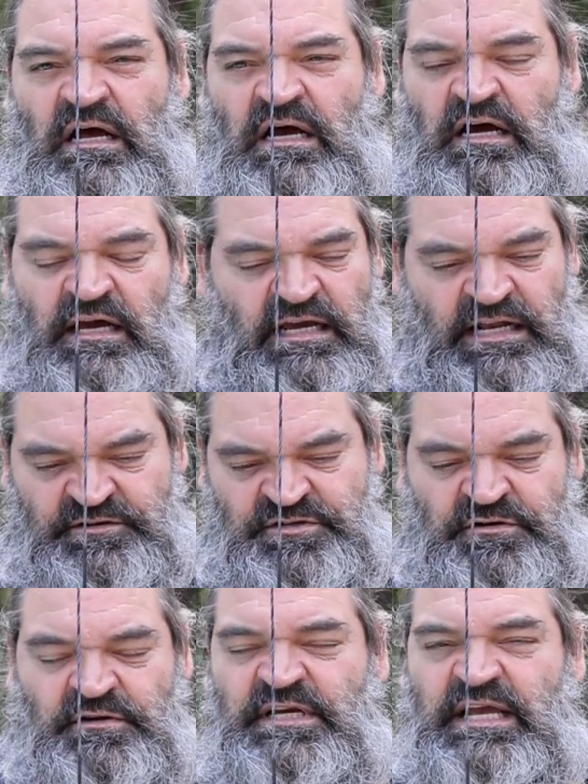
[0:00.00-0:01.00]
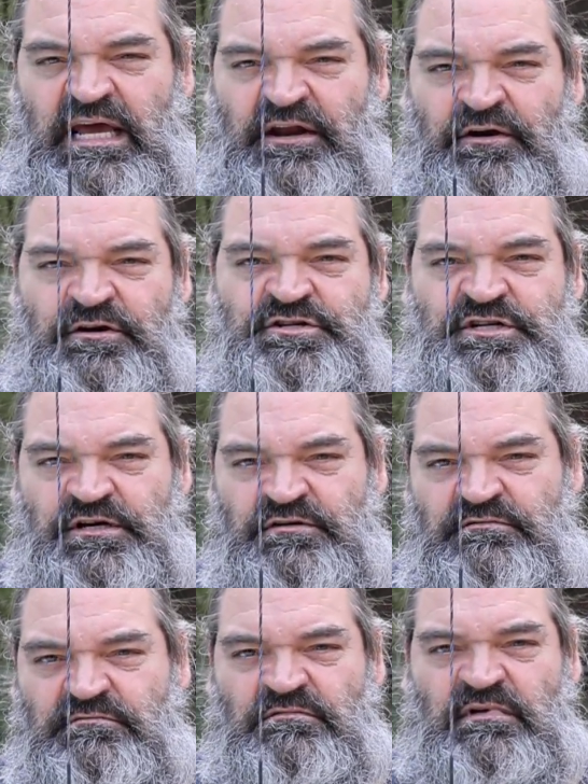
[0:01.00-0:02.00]
and certainly can't hurt
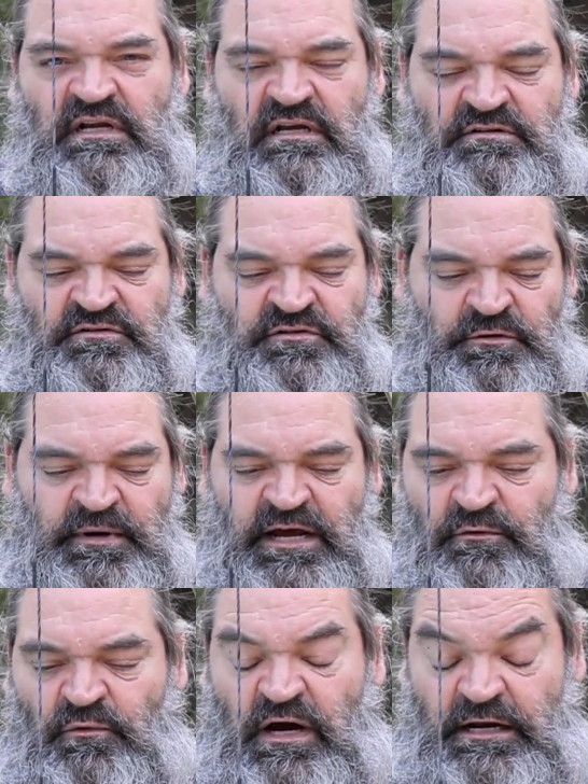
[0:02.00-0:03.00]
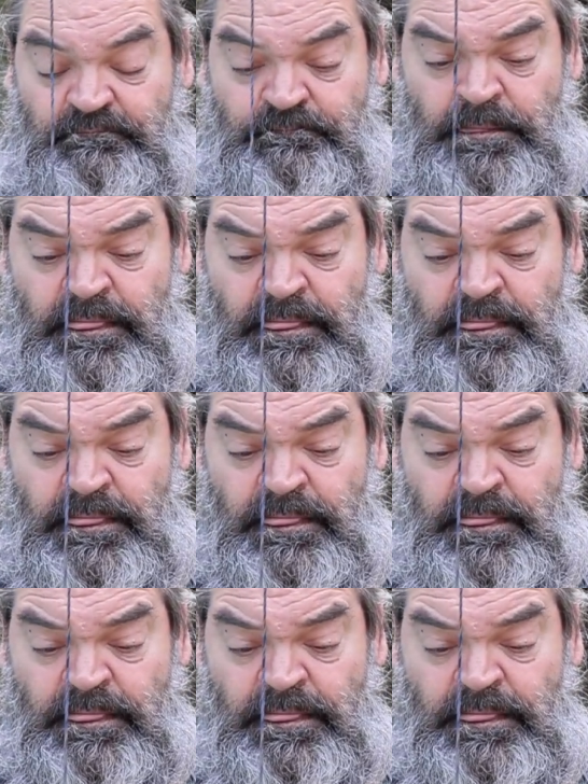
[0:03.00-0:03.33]
you no matter what.